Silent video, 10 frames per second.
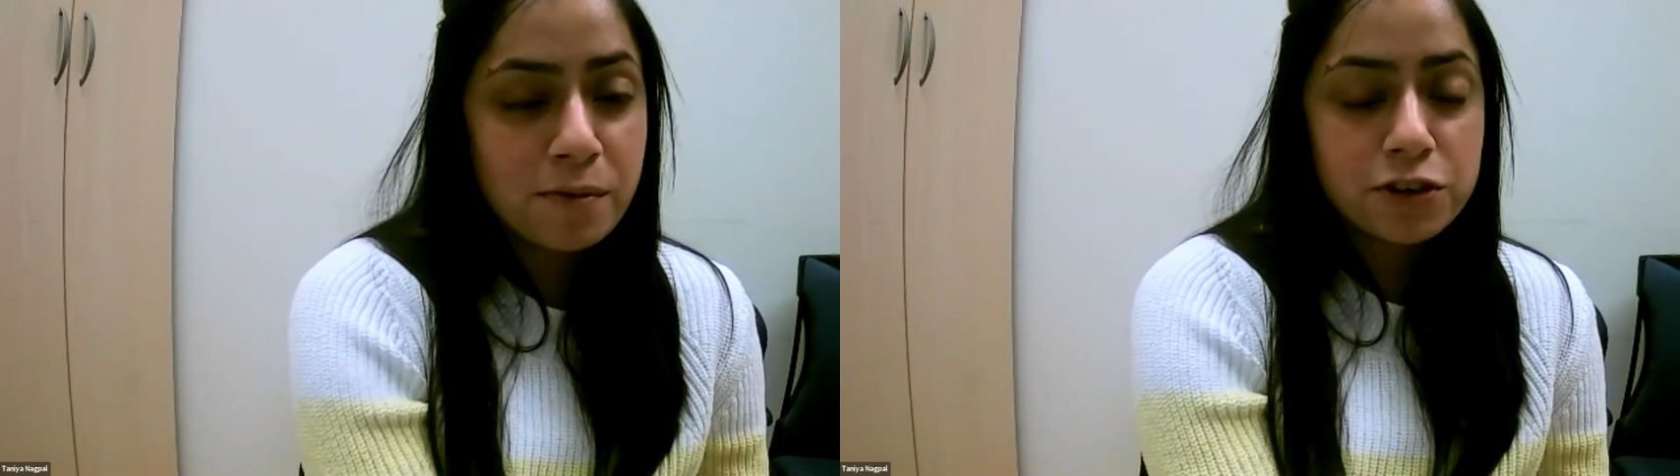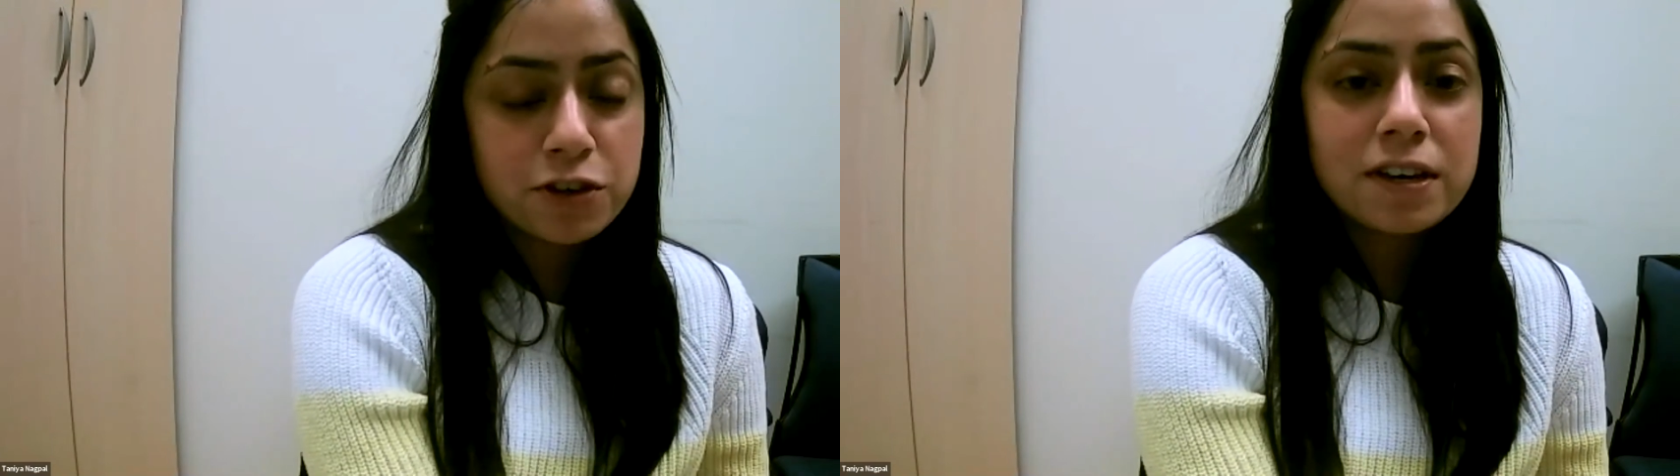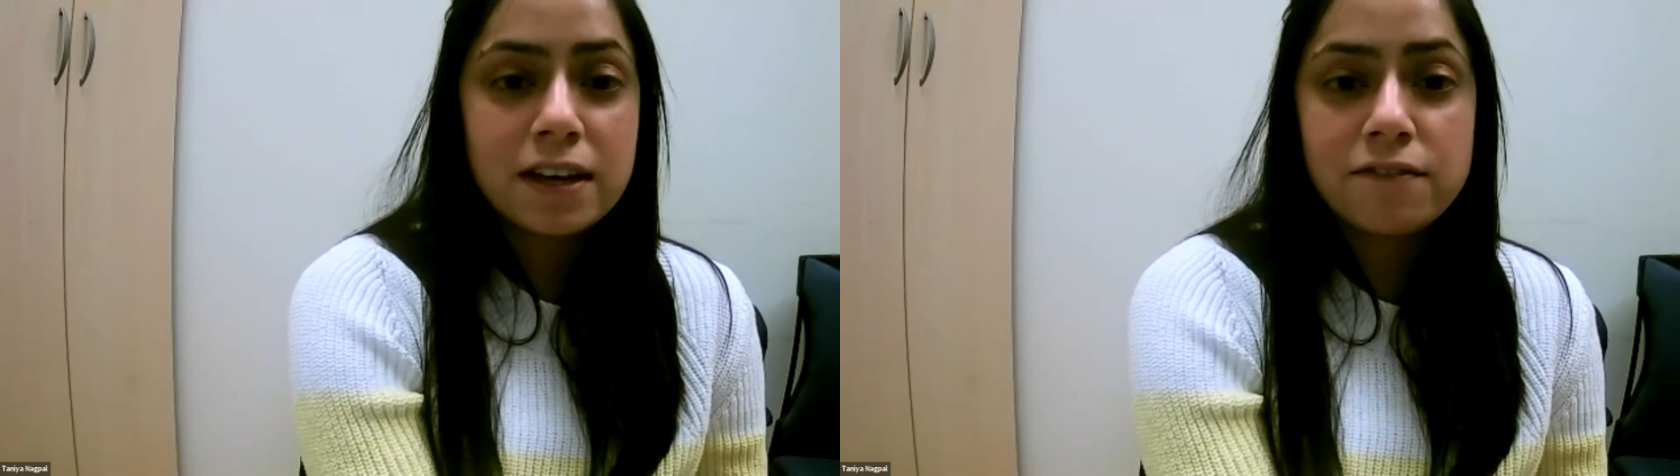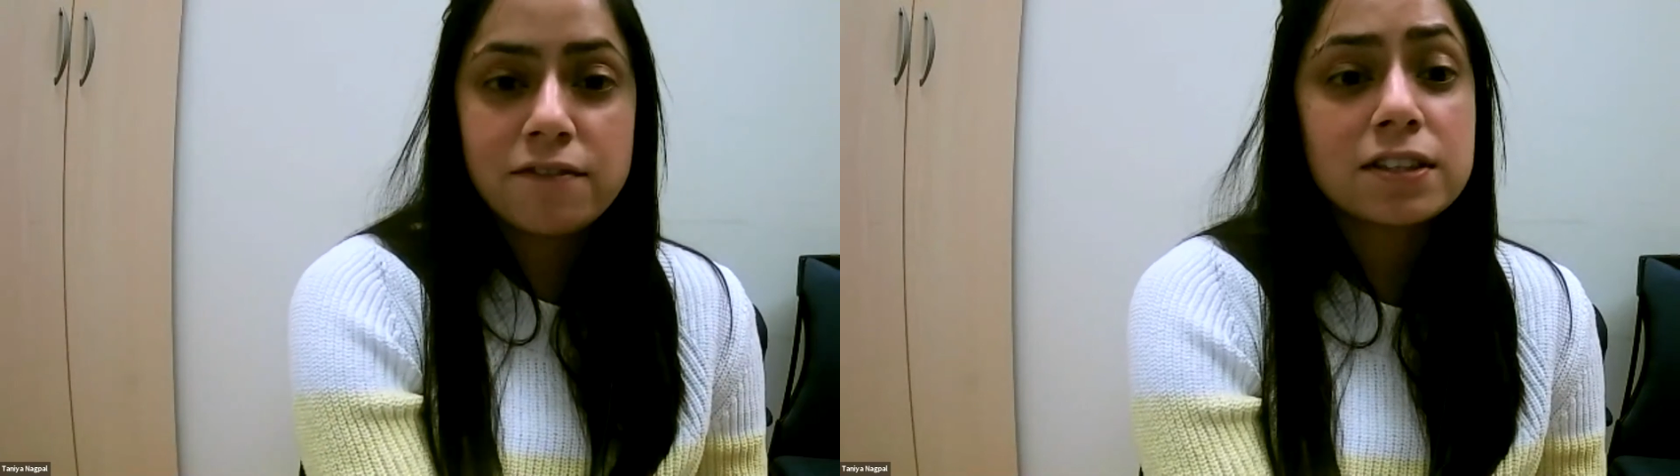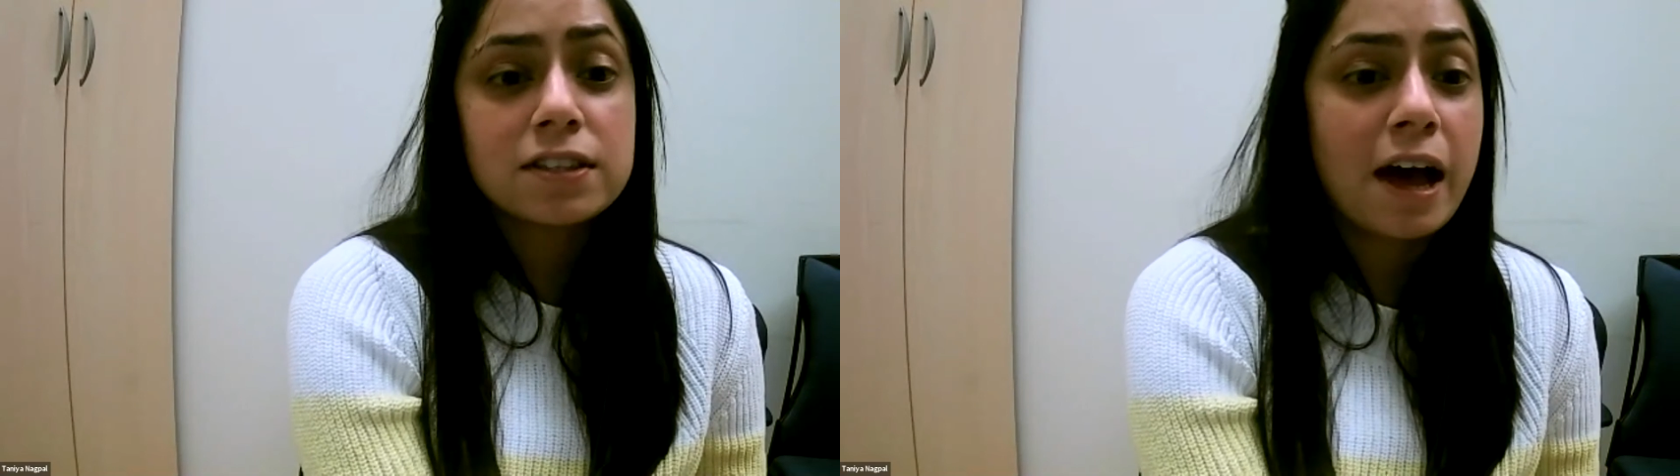Do you have any
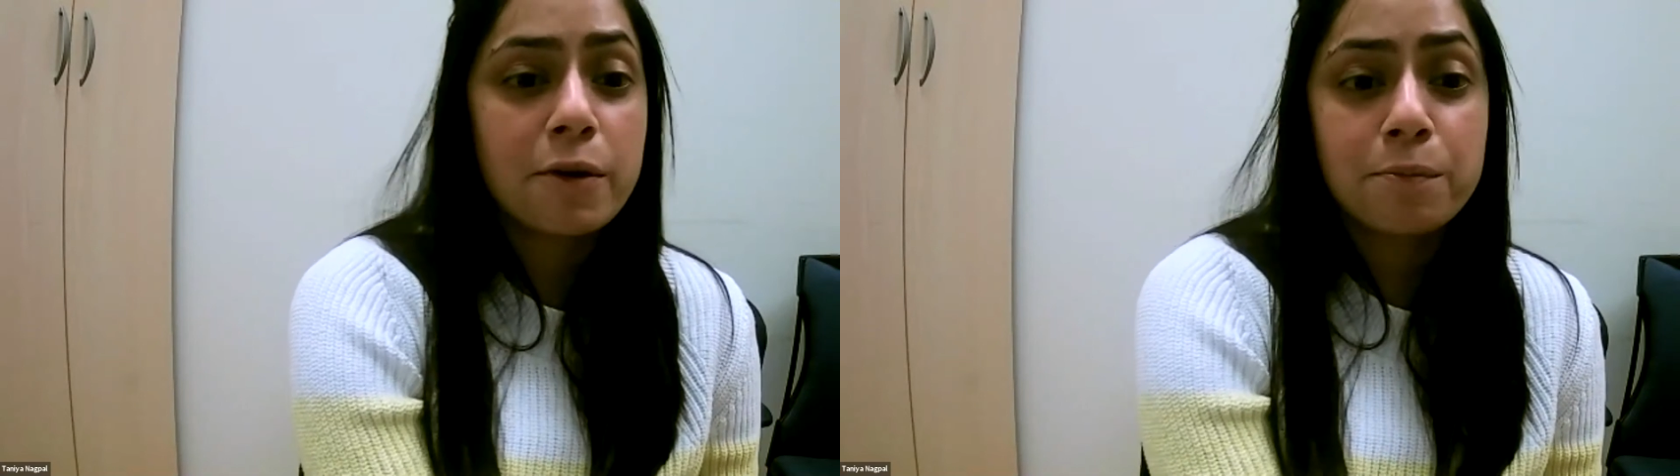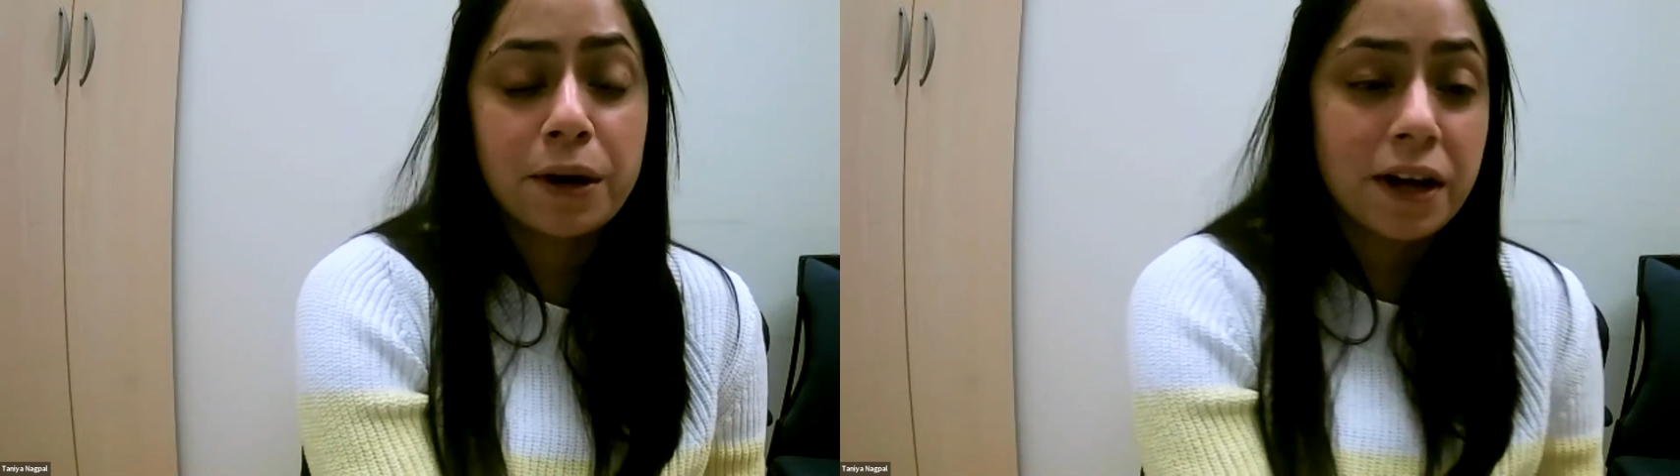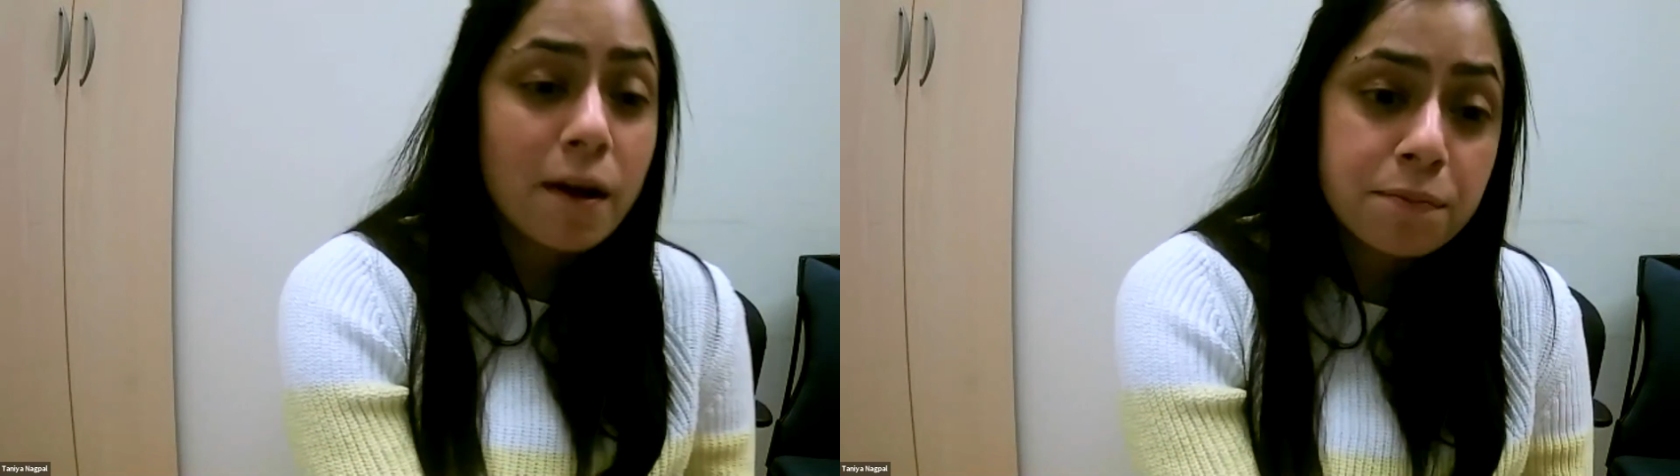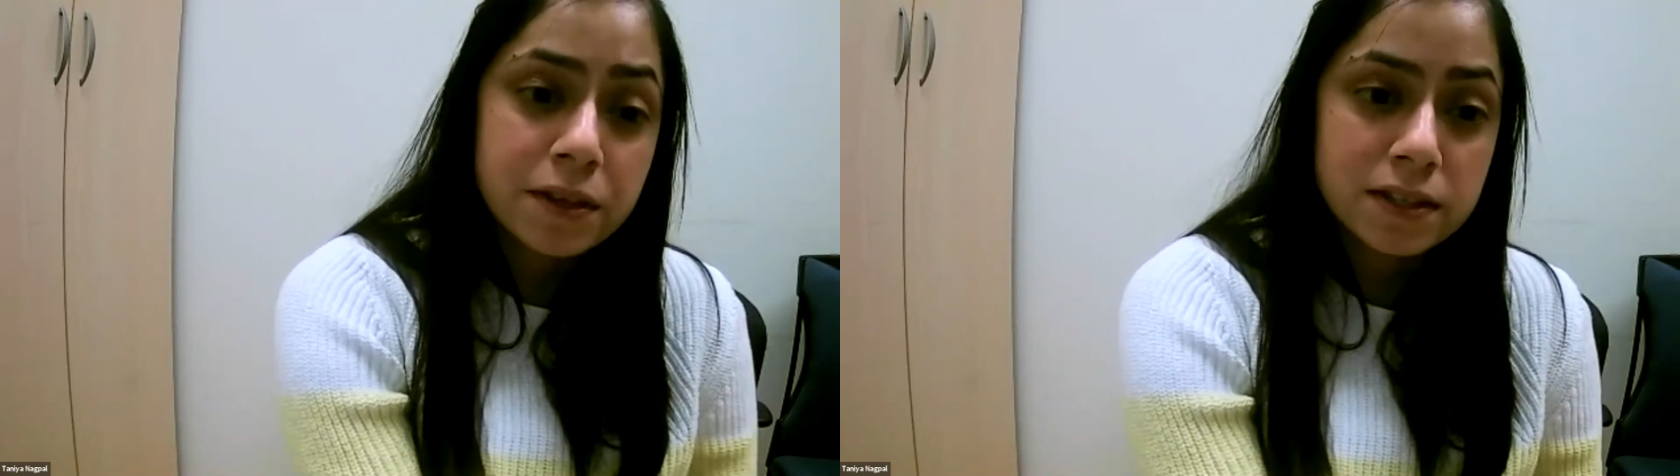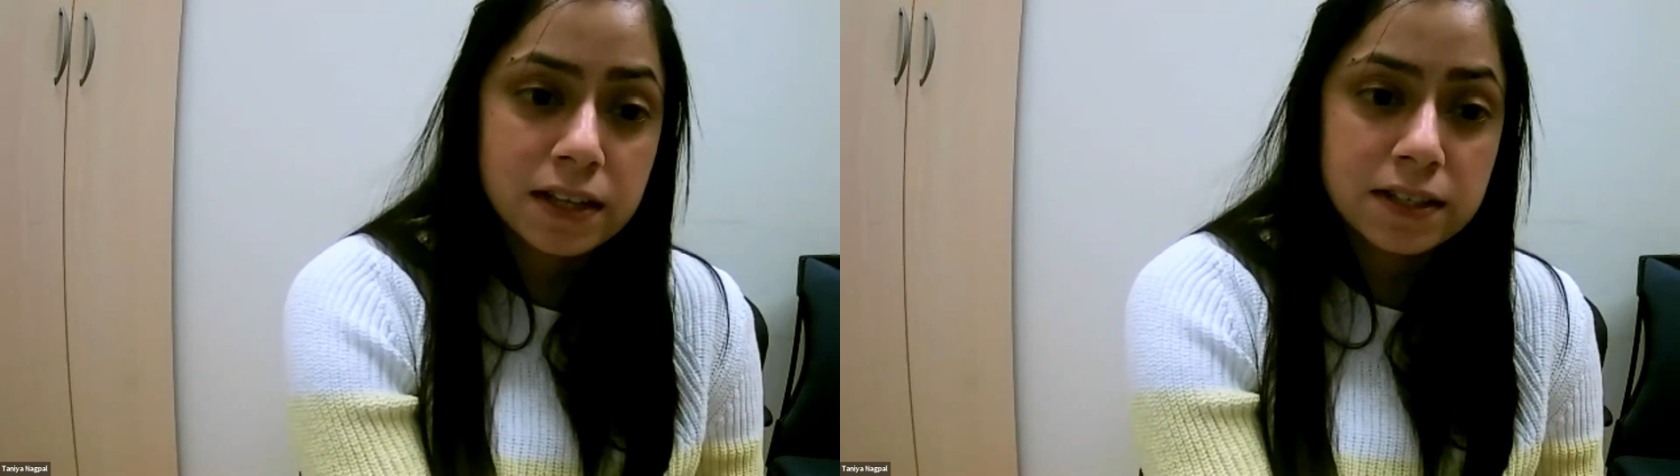advice on how to bring up the
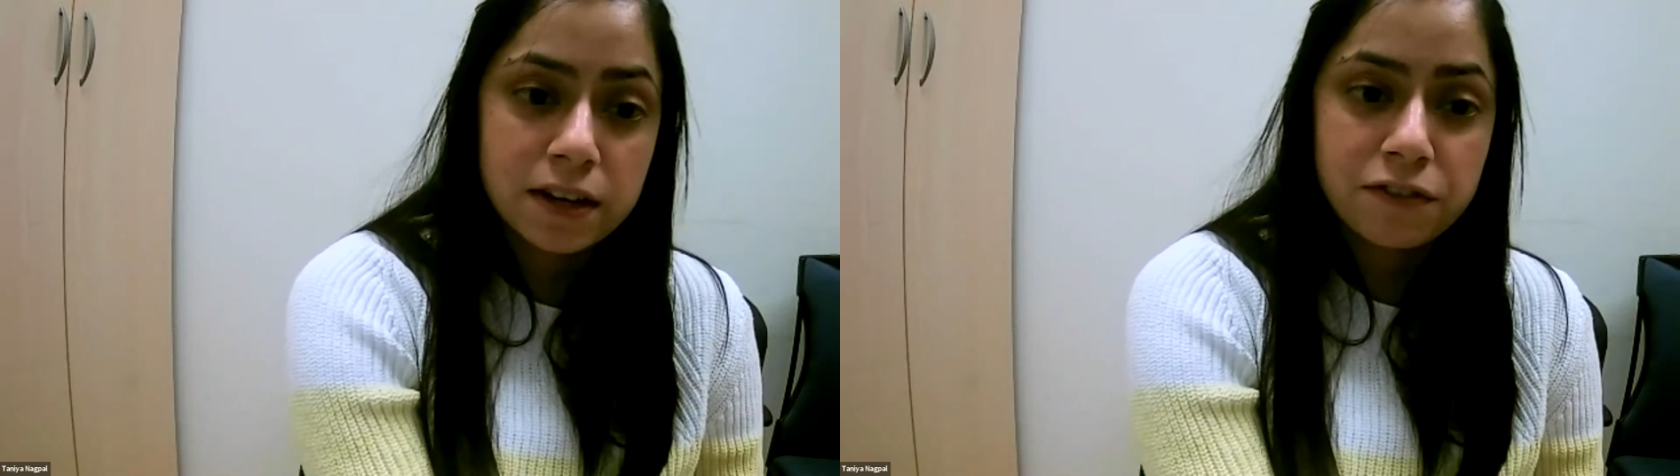sensitive